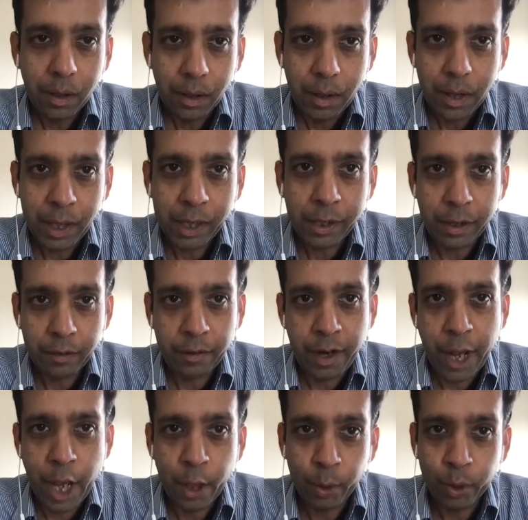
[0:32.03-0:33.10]
in
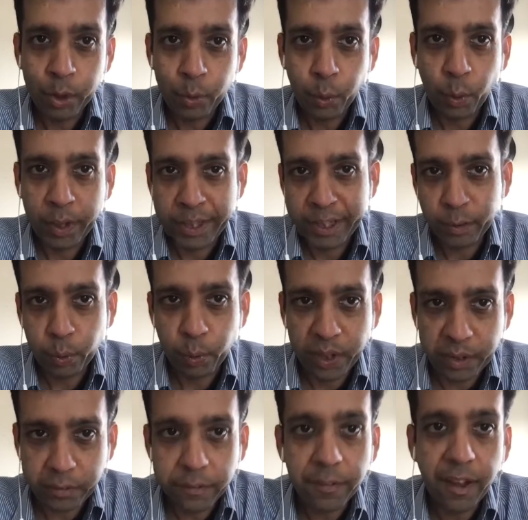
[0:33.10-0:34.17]
around
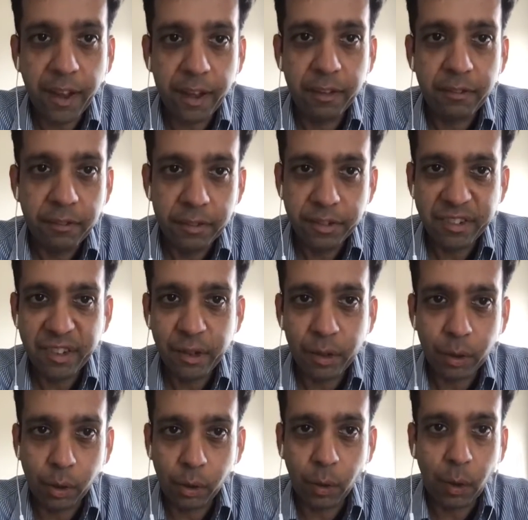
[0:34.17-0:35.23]
2025.
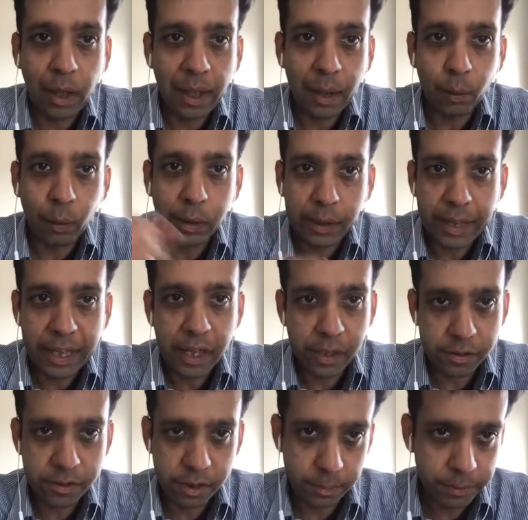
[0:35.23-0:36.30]
So how will AI
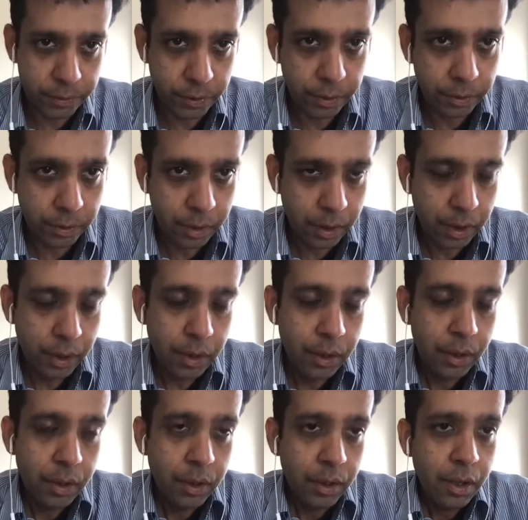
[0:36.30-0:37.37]
chips
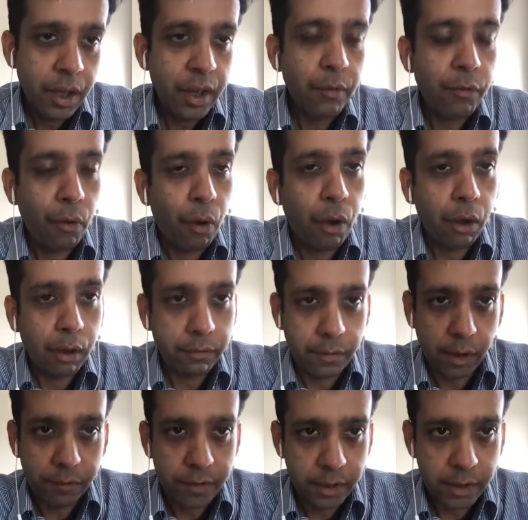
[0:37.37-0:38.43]
evolve
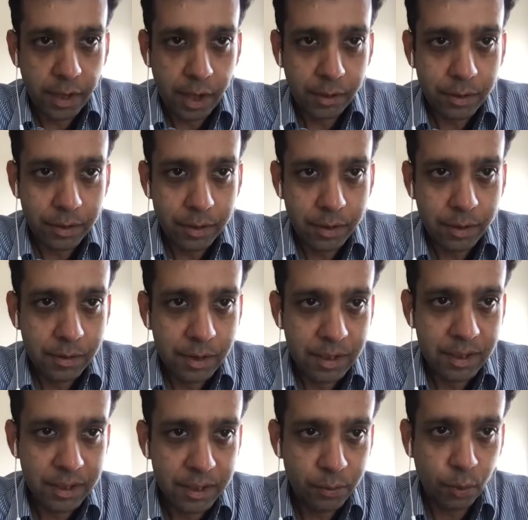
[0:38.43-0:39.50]
after that?
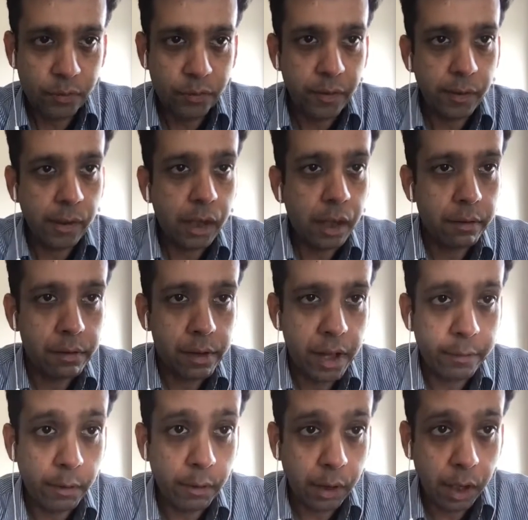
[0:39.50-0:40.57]
This is what we will cover, and
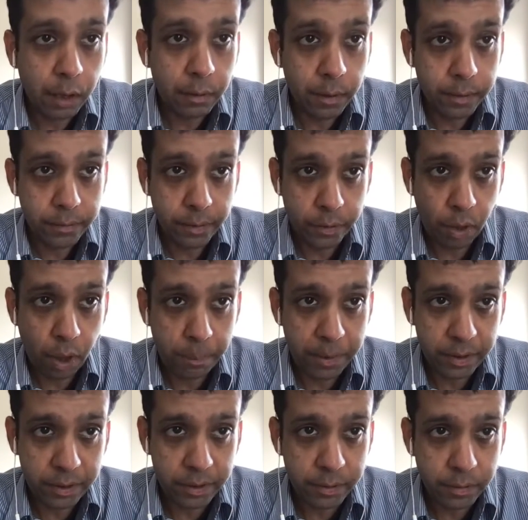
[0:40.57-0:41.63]
we will cover three
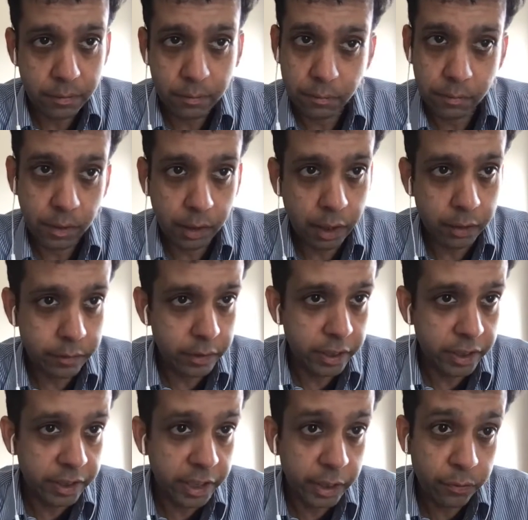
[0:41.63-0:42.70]
topics. We'll cover the
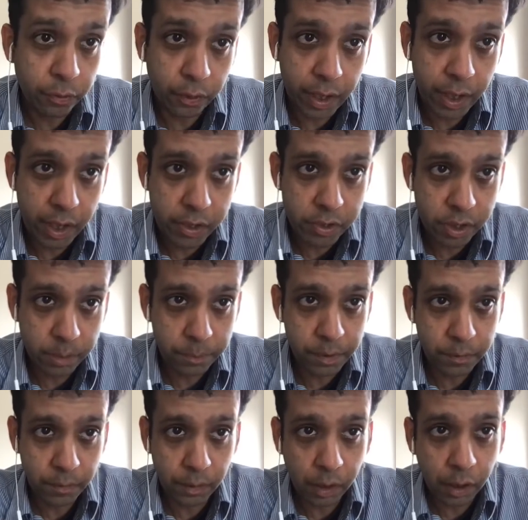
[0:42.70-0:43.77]
need for AI chips,
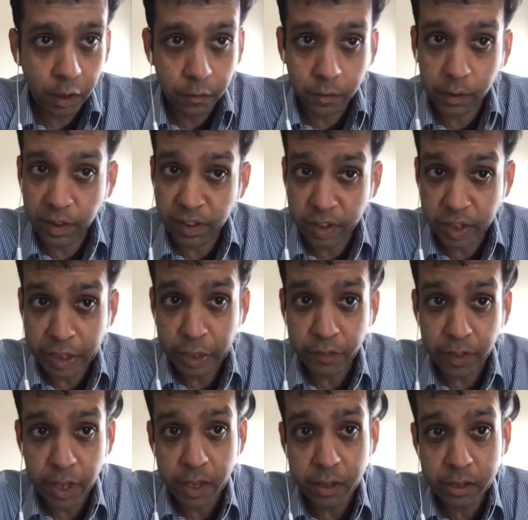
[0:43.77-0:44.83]
we'll cover the state of
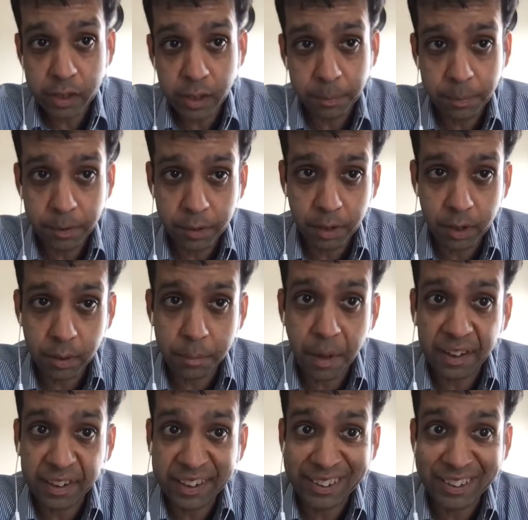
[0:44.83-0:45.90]
AI chips
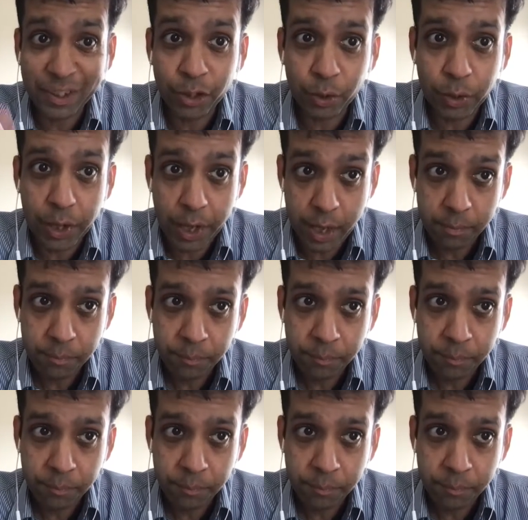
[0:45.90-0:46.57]
market today,